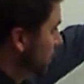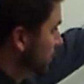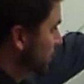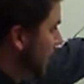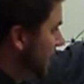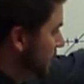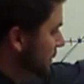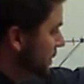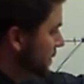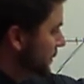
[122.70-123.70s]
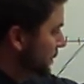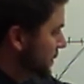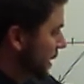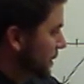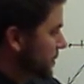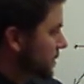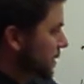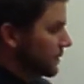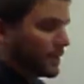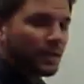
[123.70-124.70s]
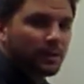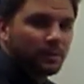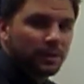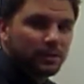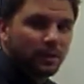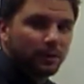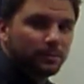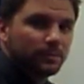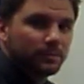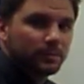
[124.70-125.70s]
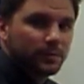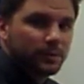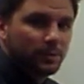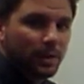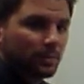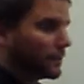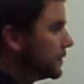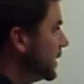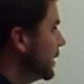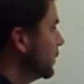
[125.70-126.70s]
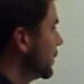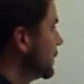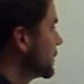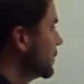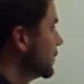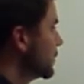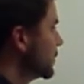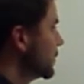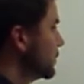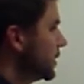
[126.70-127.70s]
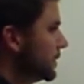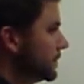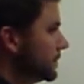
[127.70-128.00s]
through any of these different types of getting to my slope to be able to find out what the solution should be.